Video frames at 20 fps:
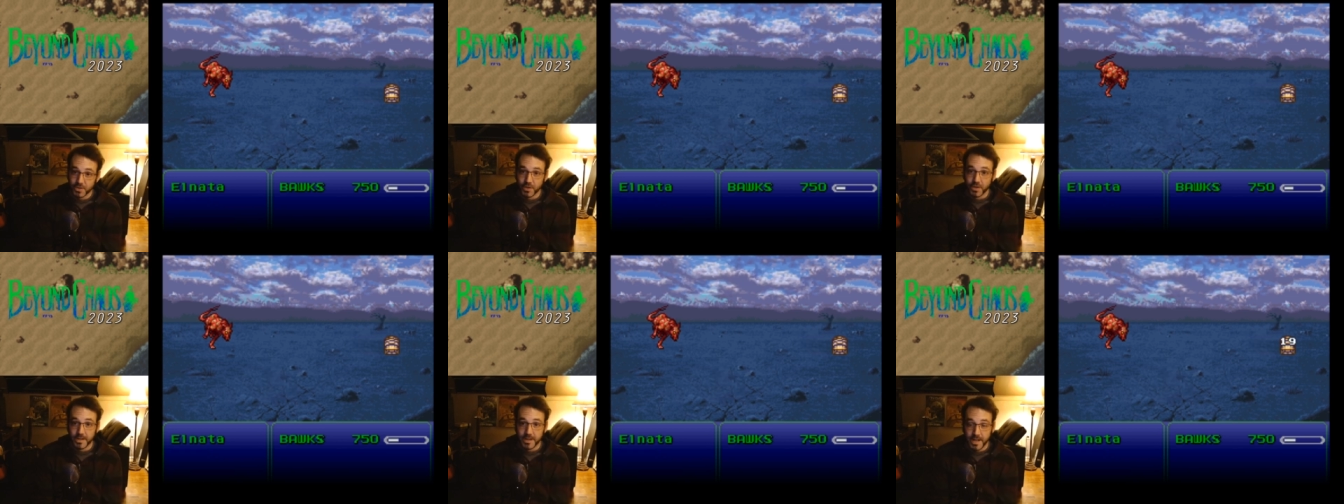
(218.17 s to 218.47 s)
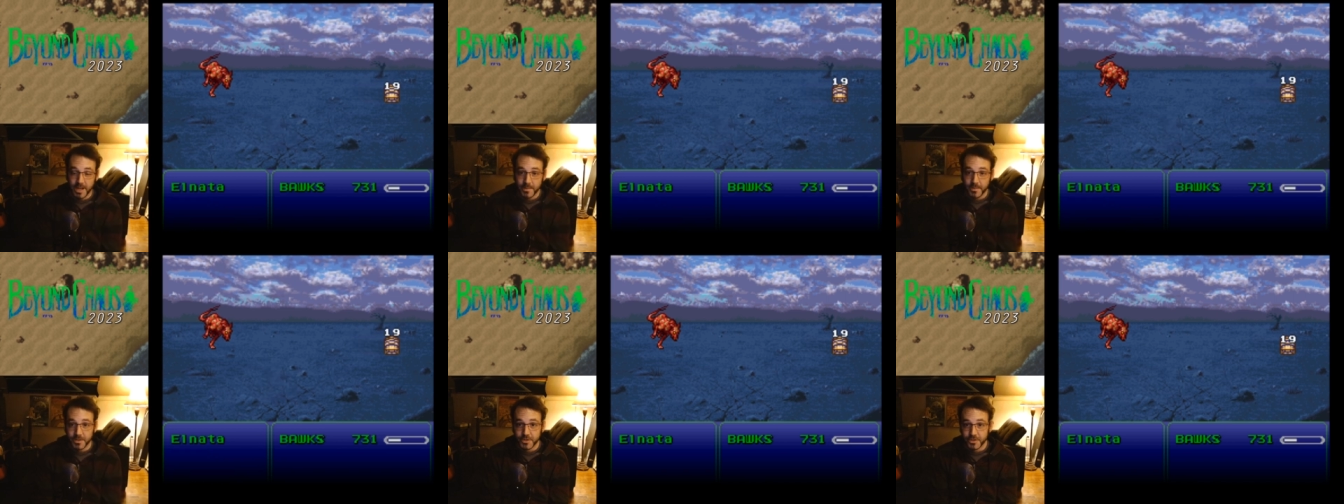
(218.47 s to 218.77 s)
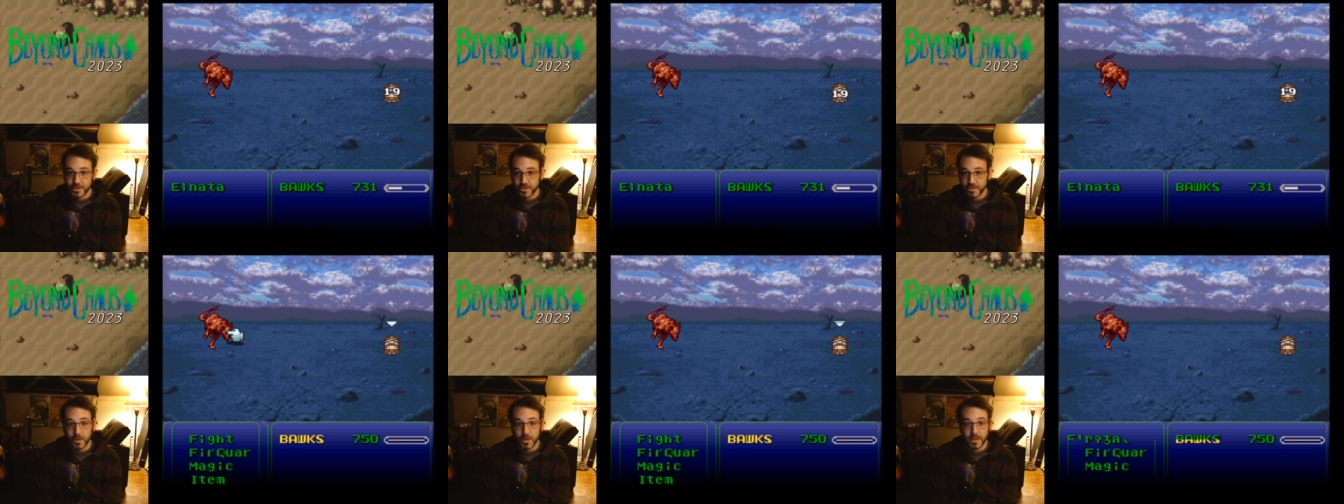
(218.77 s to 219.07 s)
Good
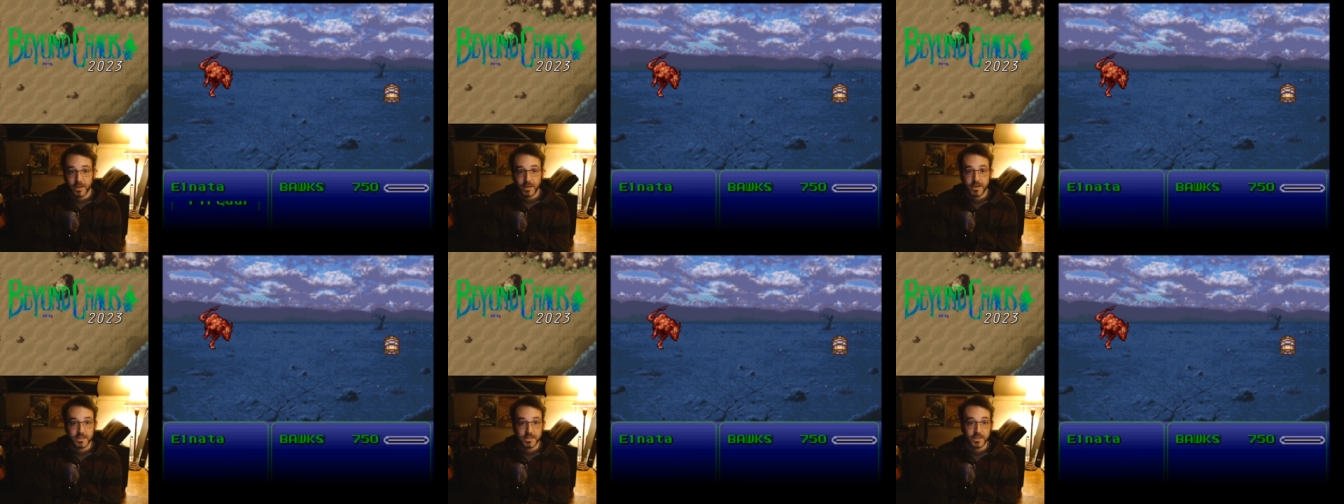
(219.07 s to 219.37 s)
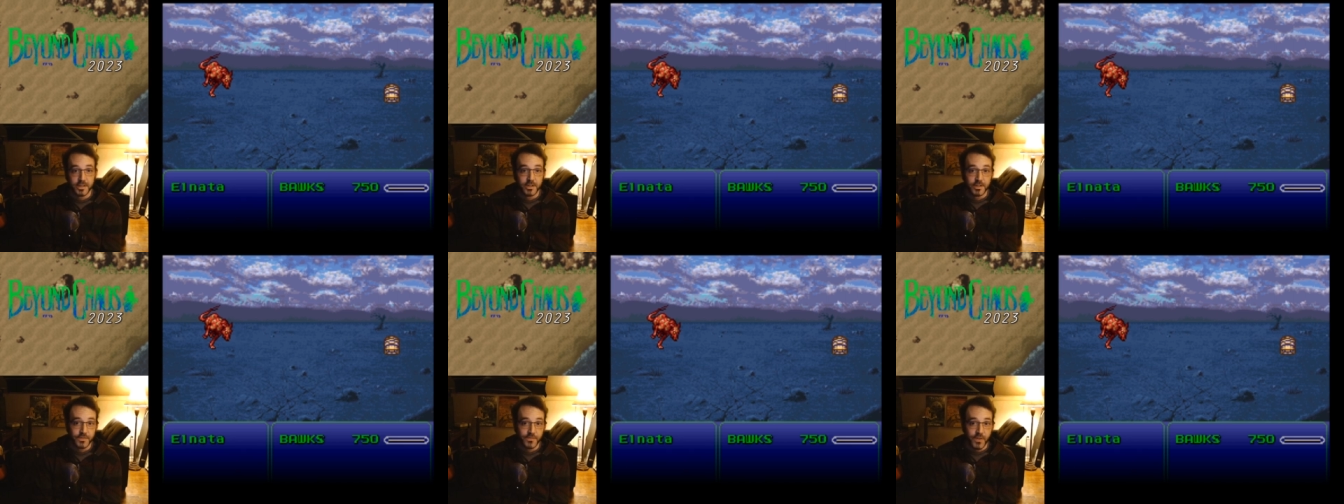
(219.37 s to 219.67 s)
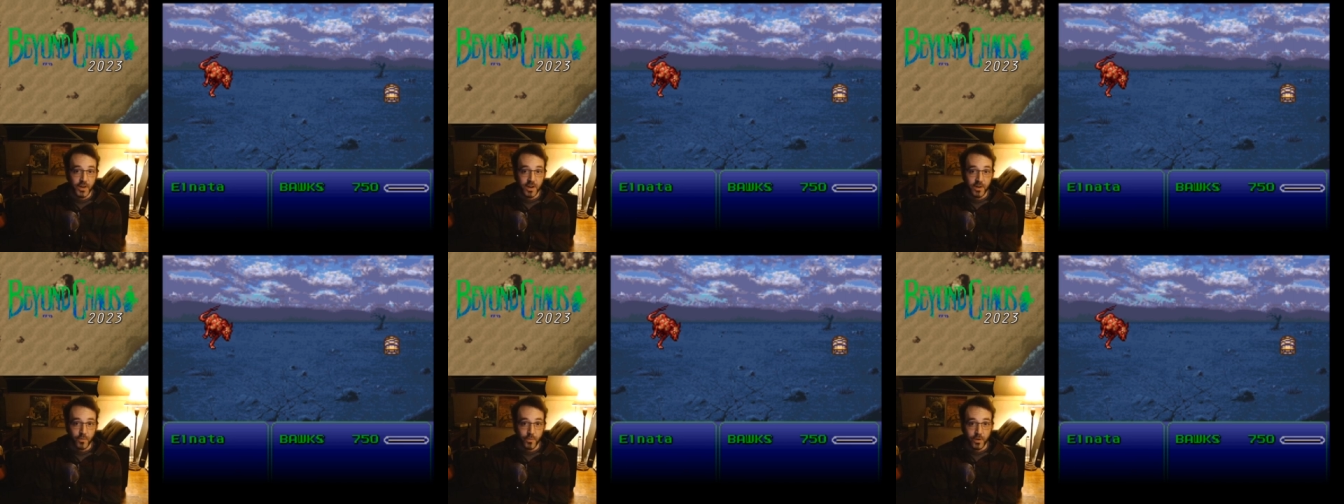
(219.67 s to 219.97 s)
damage. Probably not as good as
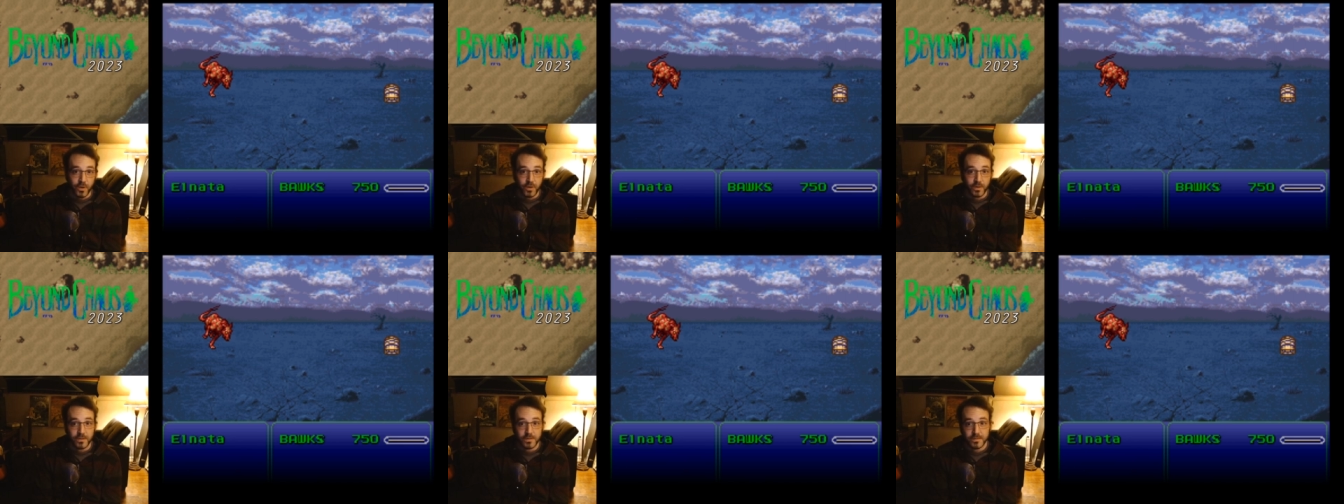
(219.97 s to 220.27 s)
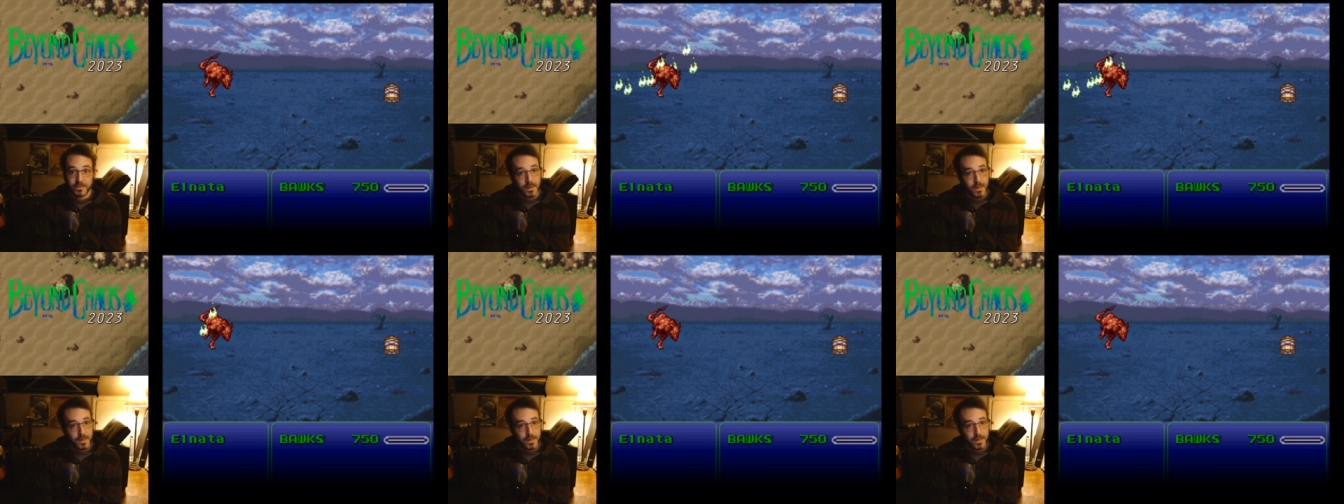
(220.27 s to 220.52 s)
Firewall.